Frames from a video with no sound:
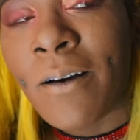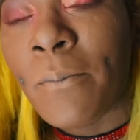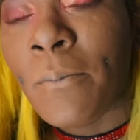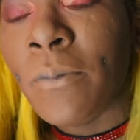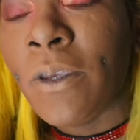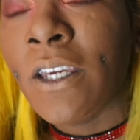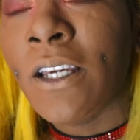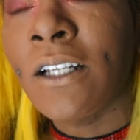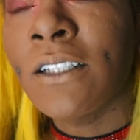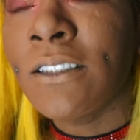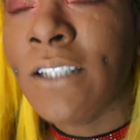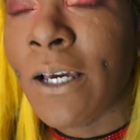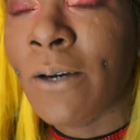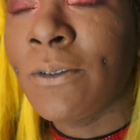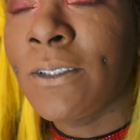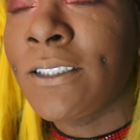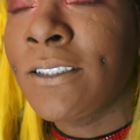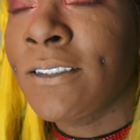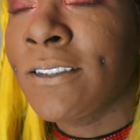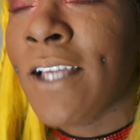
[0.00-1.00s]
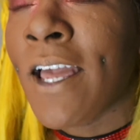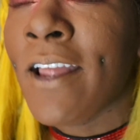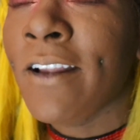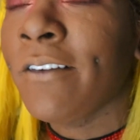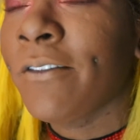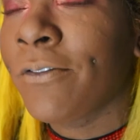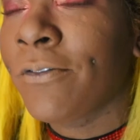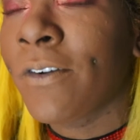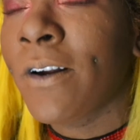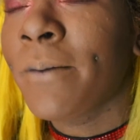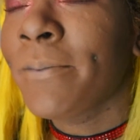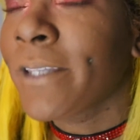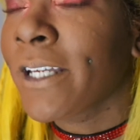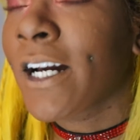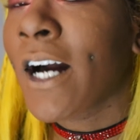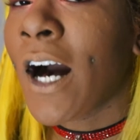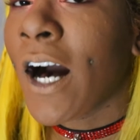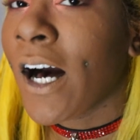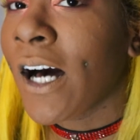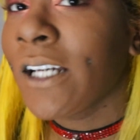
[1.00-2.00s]
Because I was sent from the
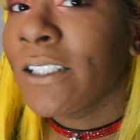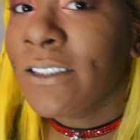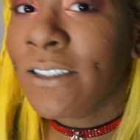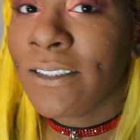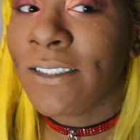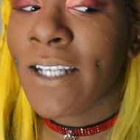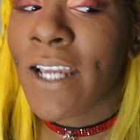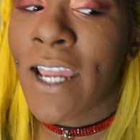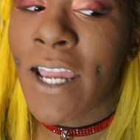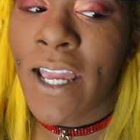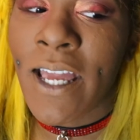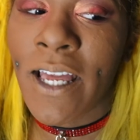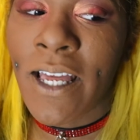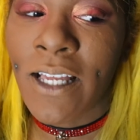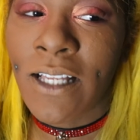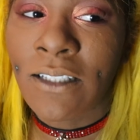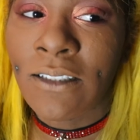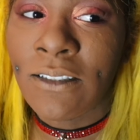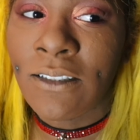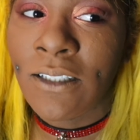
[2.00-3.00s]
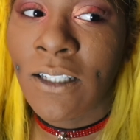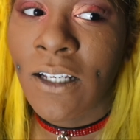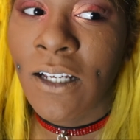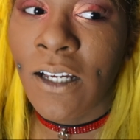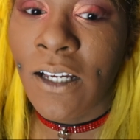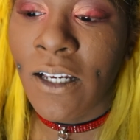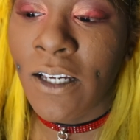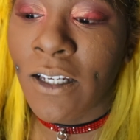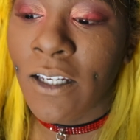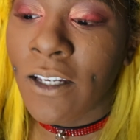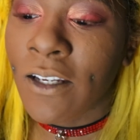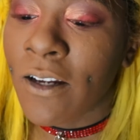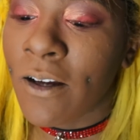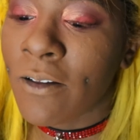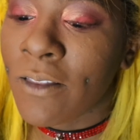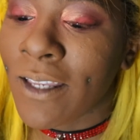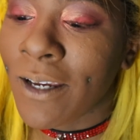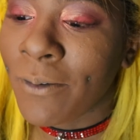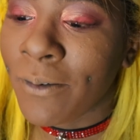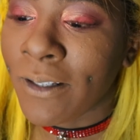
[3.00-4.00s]
gods, and you
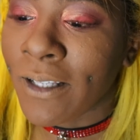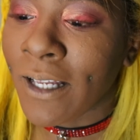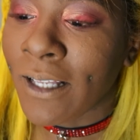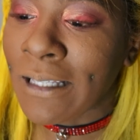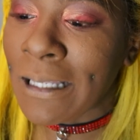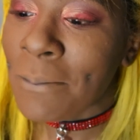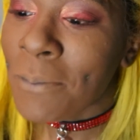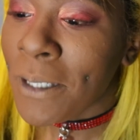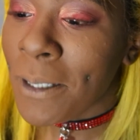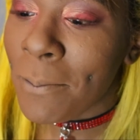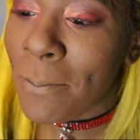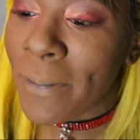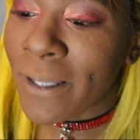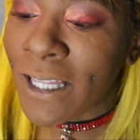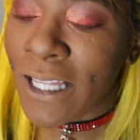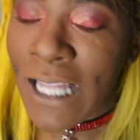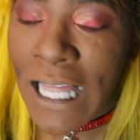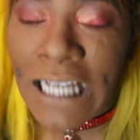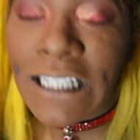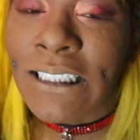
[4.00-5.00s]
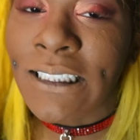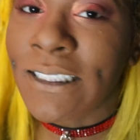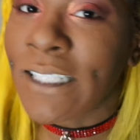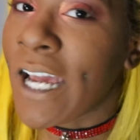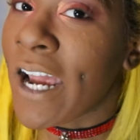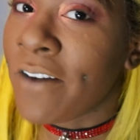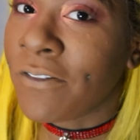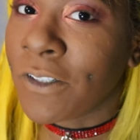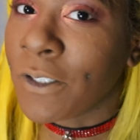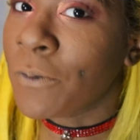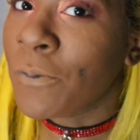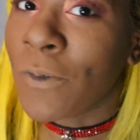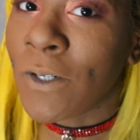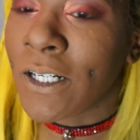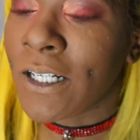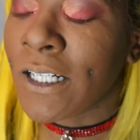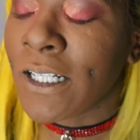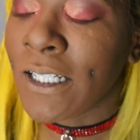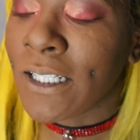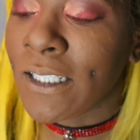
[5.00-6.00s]
know, they were like, let me bless
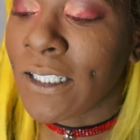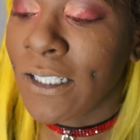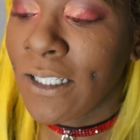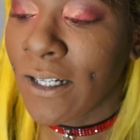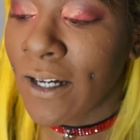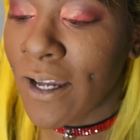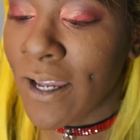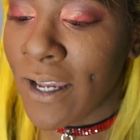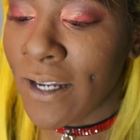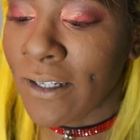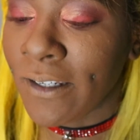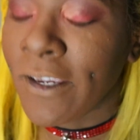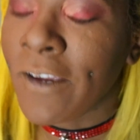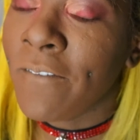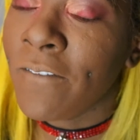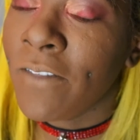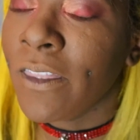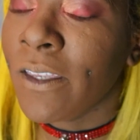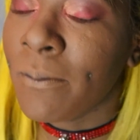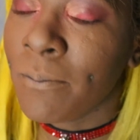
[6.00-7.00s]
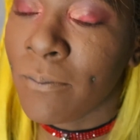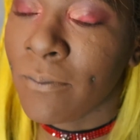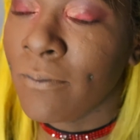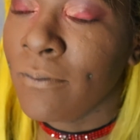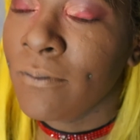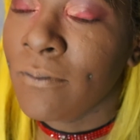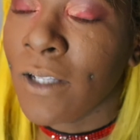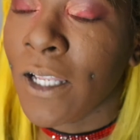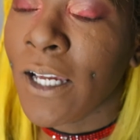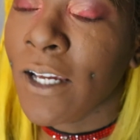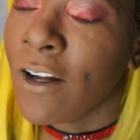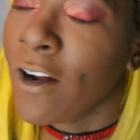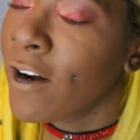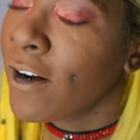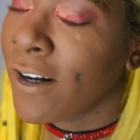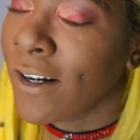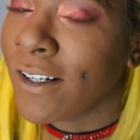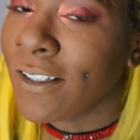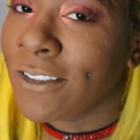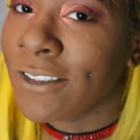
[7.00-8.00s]
everyone and give them like
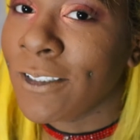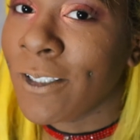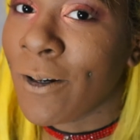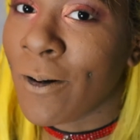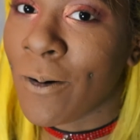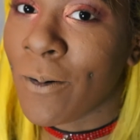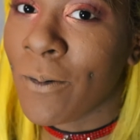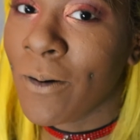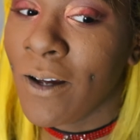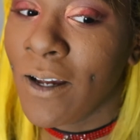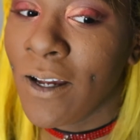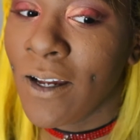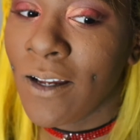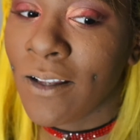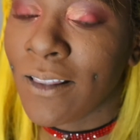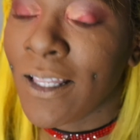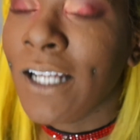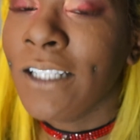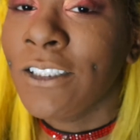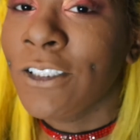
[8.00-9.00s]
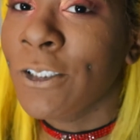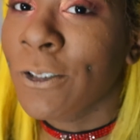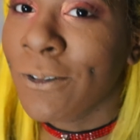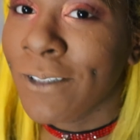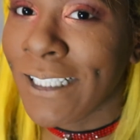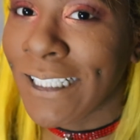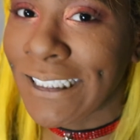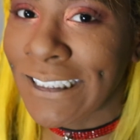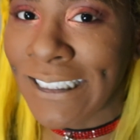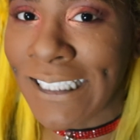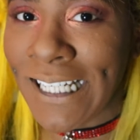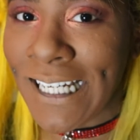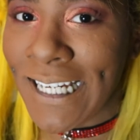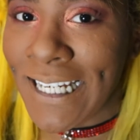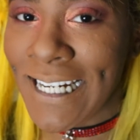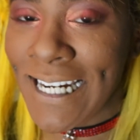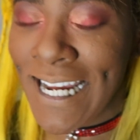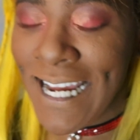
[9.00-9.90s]
her. So that's the reason.